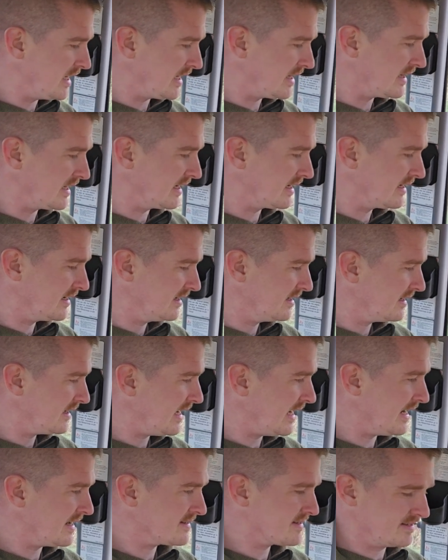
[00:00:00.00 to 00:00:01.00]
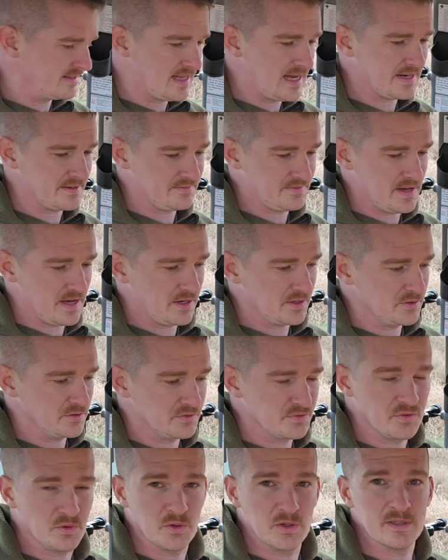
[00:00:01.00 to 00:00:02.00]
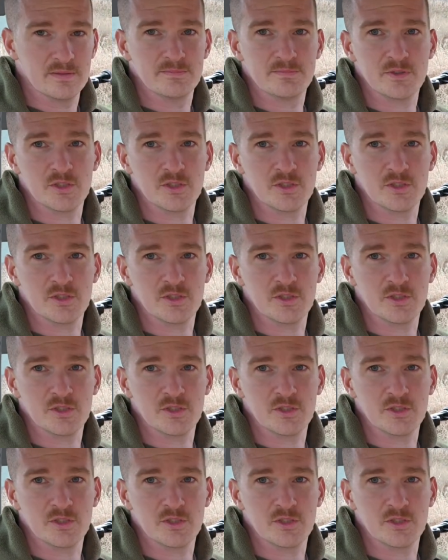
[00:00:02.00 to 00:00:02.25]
I think adds a lot of value for it.